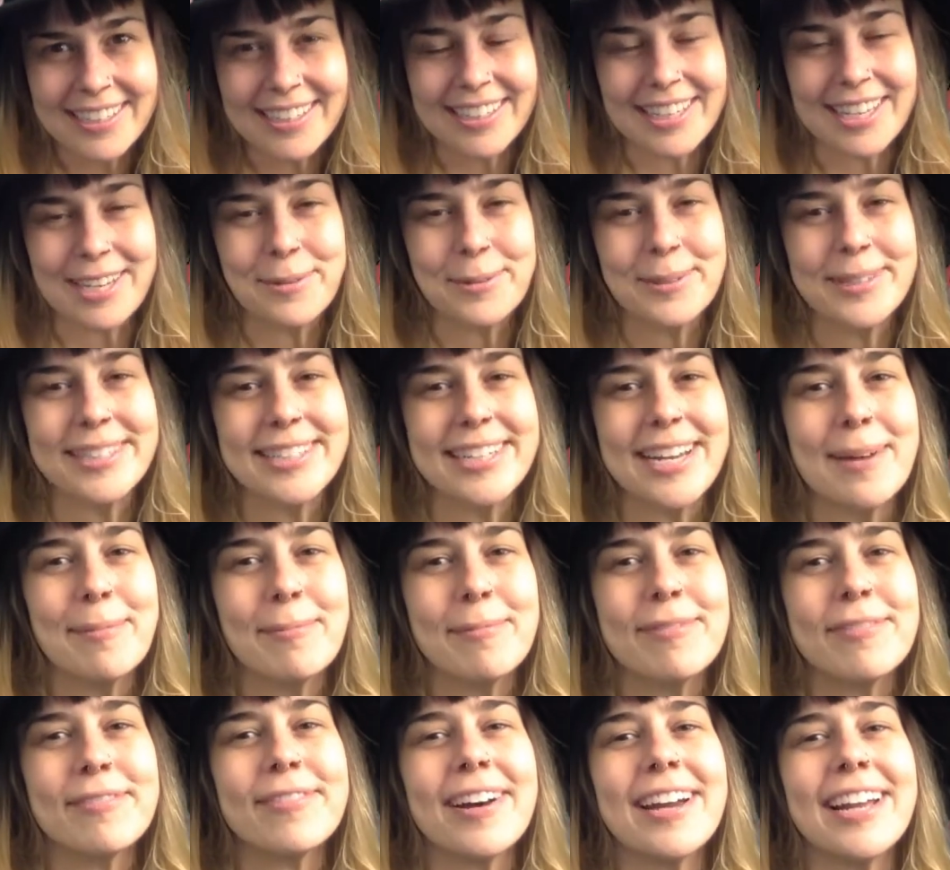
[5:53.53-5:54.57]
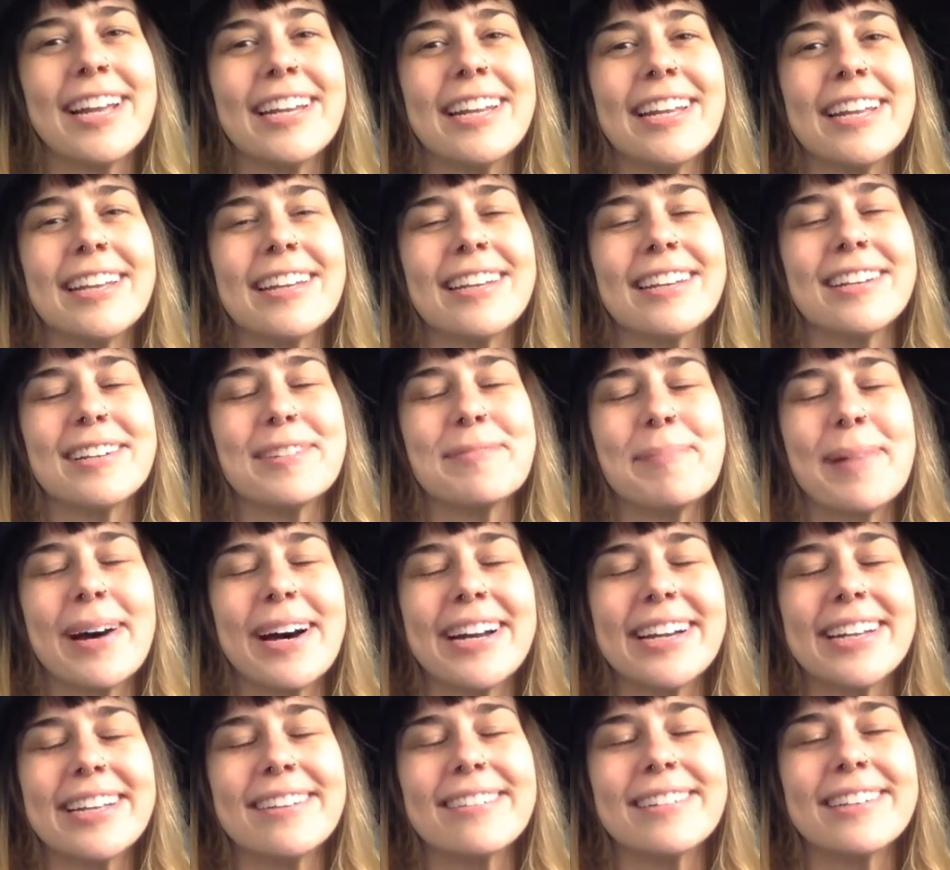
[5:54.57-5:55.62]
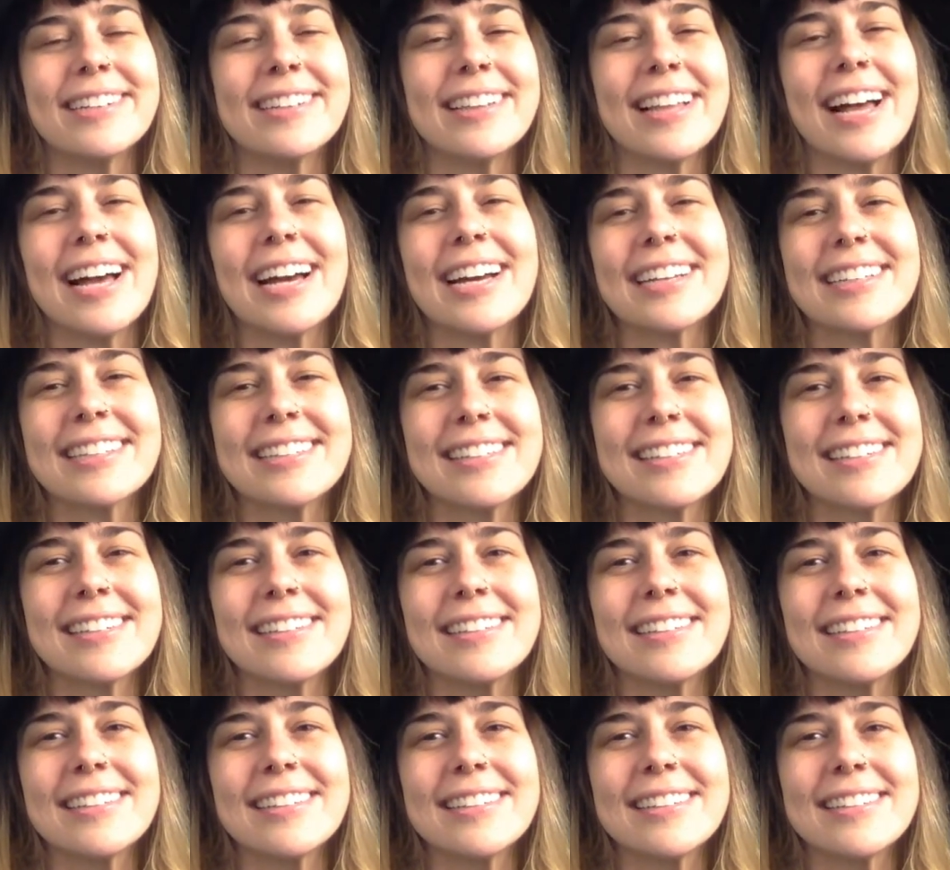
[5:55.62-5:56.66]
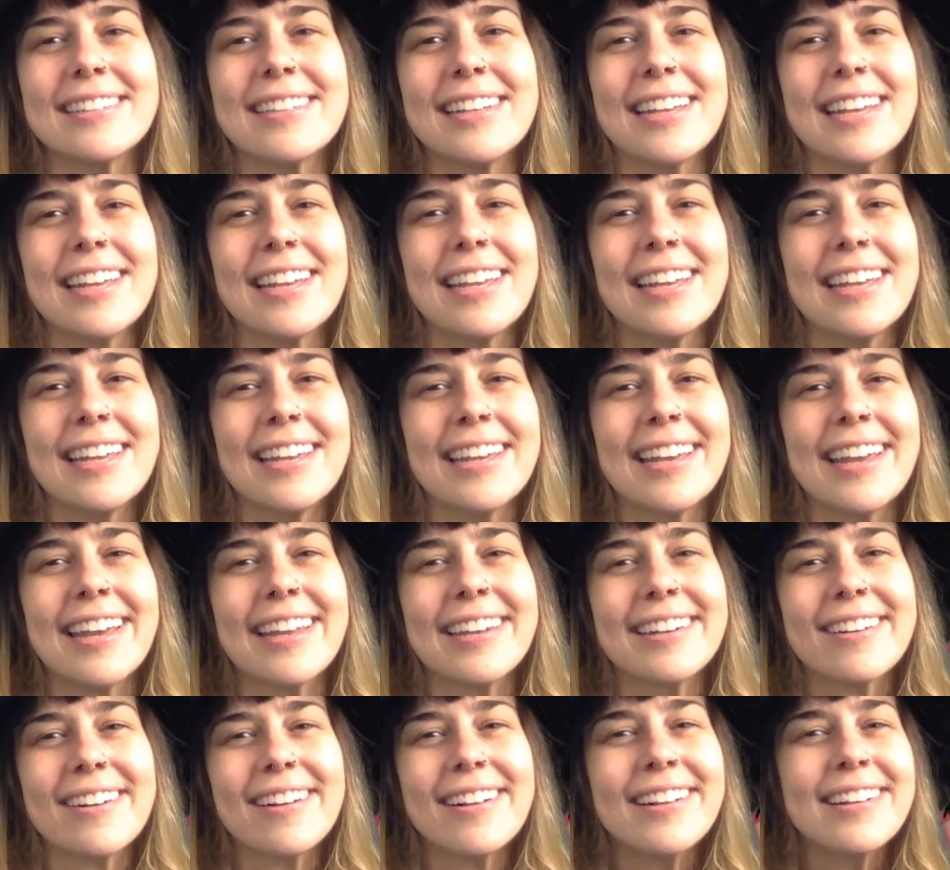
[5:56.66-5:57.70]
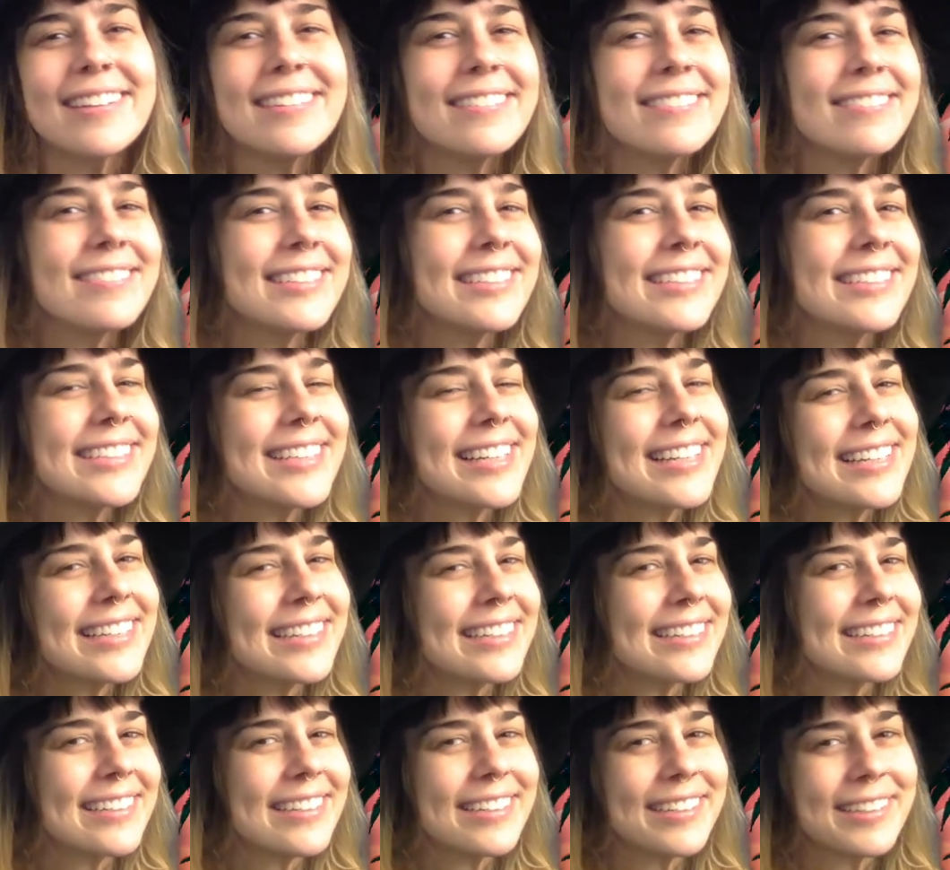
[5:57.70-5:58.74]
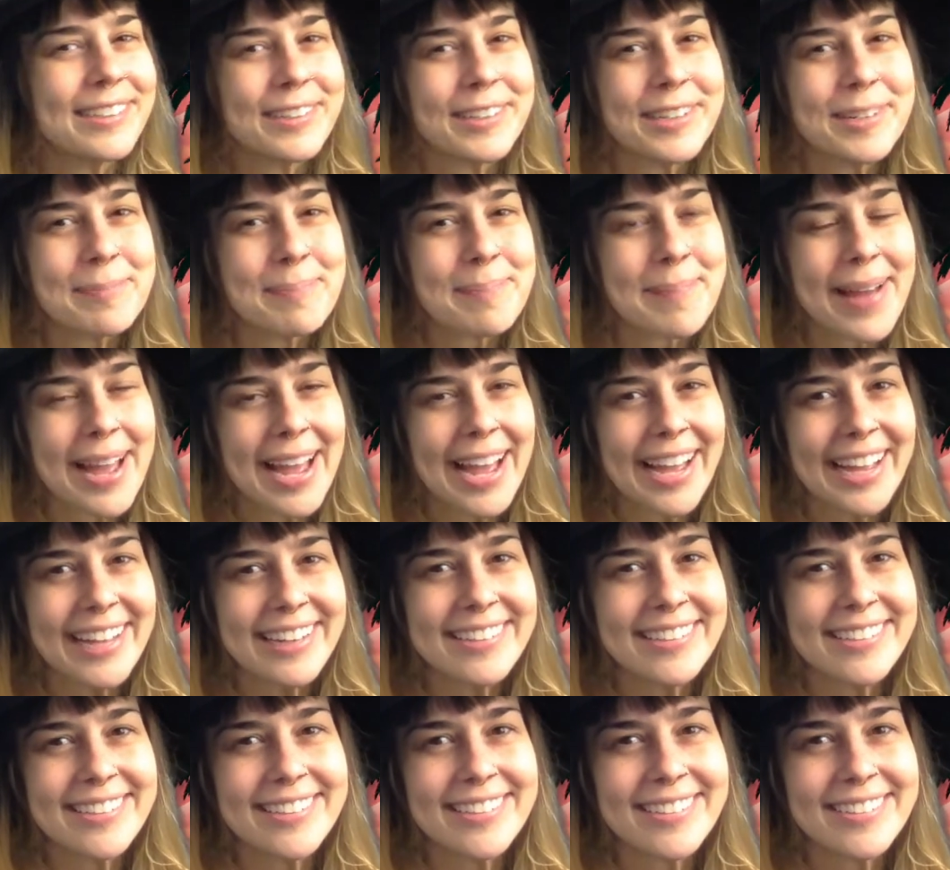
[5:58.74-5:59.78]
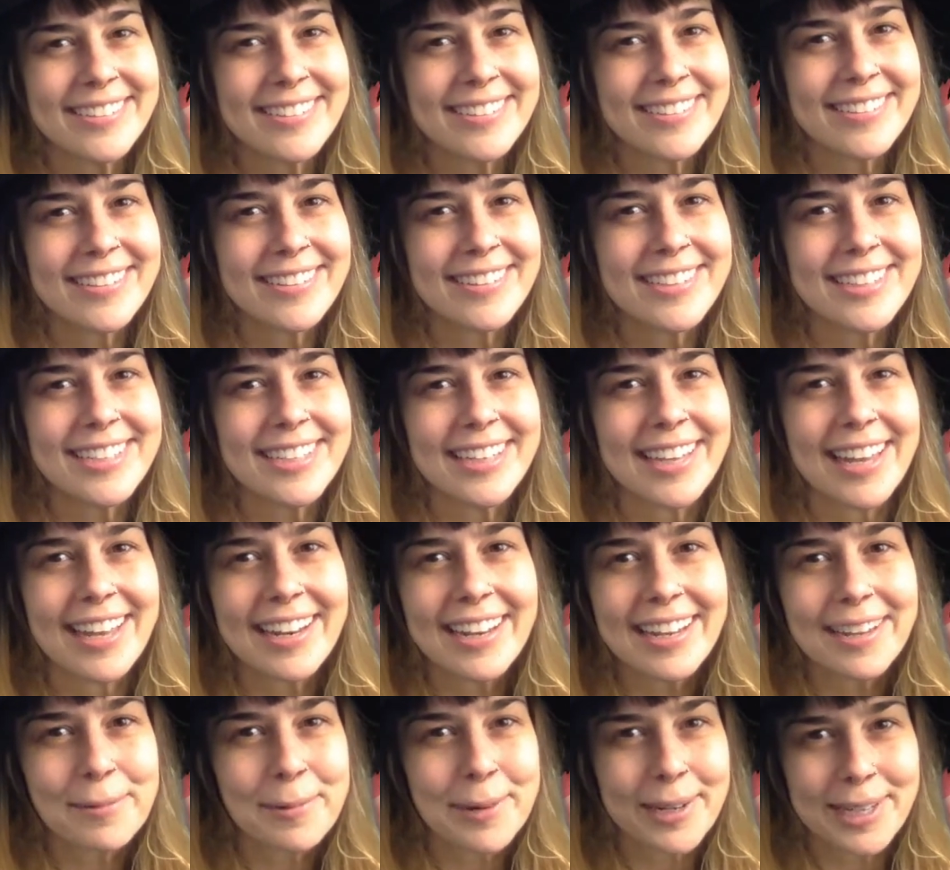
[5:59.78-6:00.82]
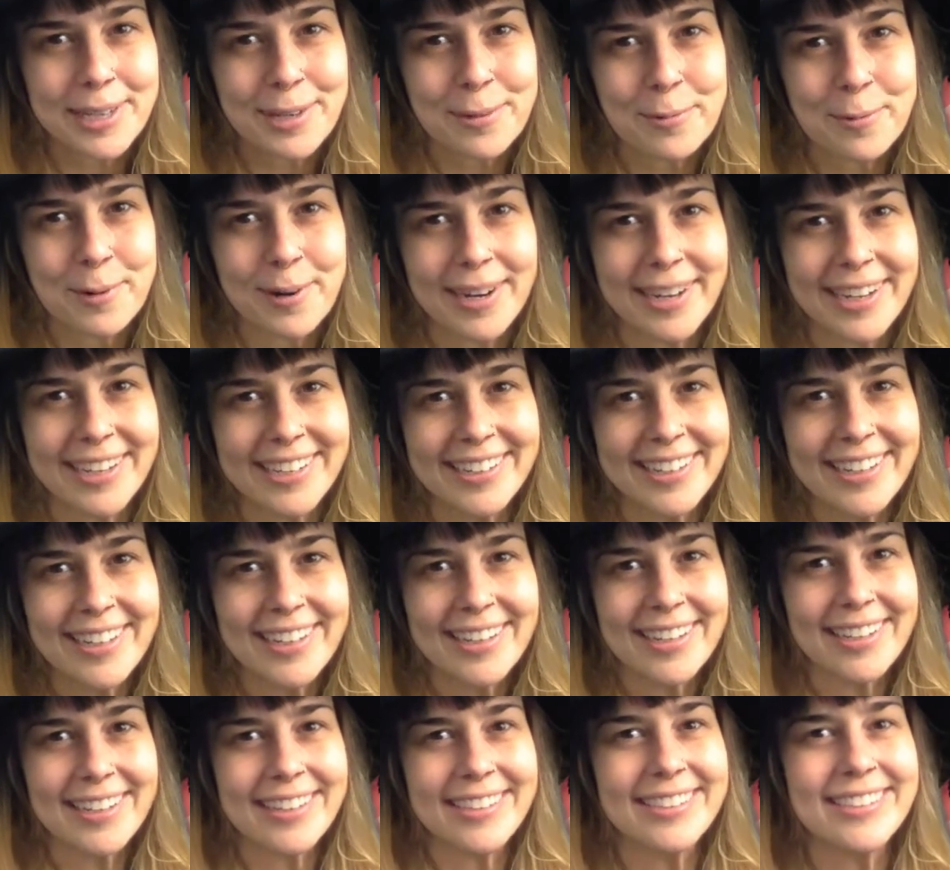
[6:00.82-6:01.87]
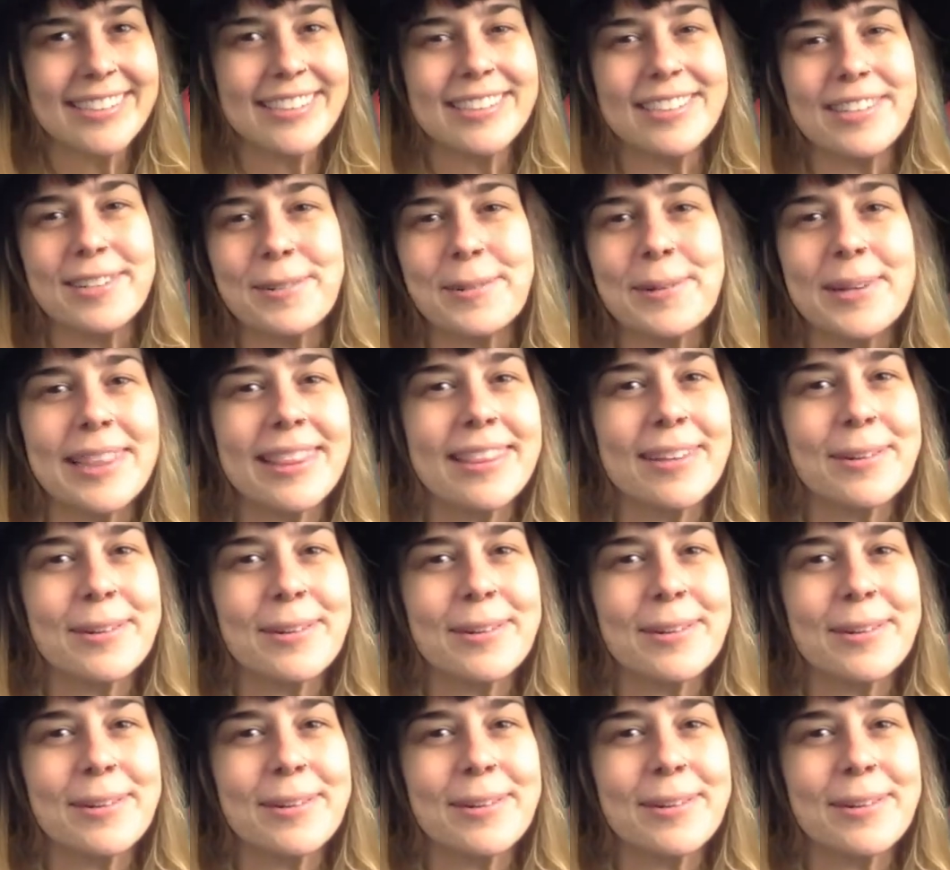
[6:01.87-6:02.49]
you stop fighting, your body relaxes, and all of a sudden, you're a match to getting what you want, to doing